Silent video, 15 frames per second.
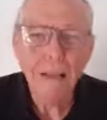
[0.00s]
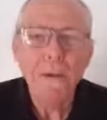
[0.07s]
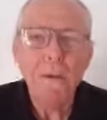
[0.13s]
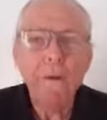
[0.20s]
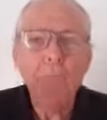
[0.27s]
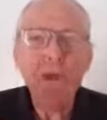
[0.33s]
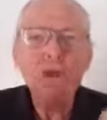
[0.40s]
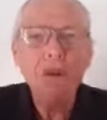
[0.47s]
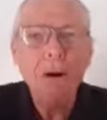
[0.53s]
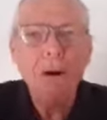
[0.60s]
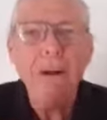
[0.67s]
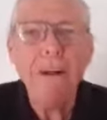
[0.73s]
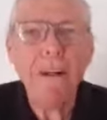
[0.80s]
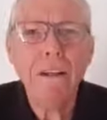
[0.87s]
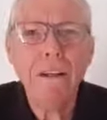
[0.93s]
The
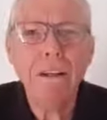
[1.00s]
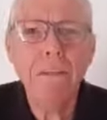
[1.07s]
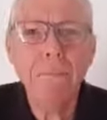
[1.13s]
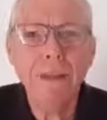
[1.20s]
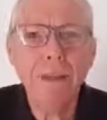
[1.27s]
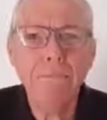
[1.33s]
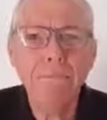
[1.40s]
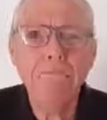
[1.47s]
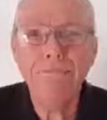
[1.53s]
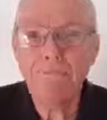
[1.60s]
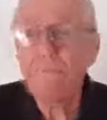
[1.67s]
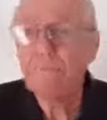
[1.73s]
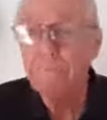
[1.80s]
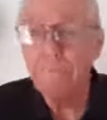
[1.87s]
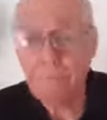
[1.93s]
majority of them are
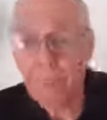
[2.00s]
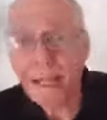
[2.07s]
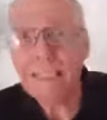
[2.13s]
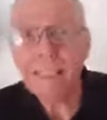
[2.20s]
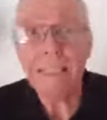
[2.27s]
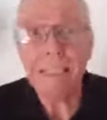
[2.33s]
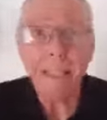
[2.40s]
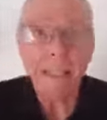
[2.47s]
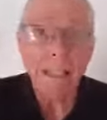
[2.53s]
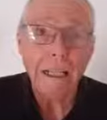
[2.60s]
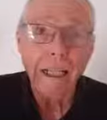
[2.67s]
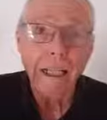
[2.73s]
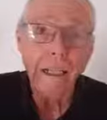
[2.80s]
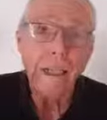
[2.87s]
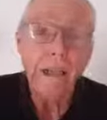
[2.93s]
basically,